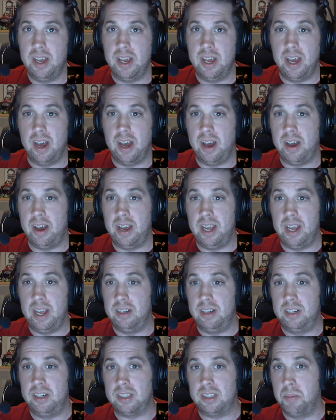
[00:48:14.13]
and
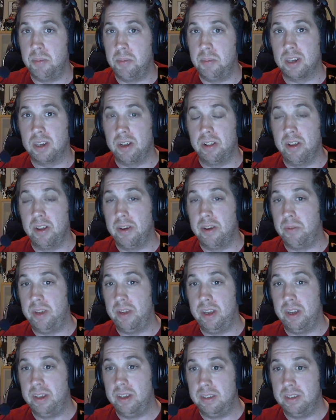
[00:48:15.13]
just the music alone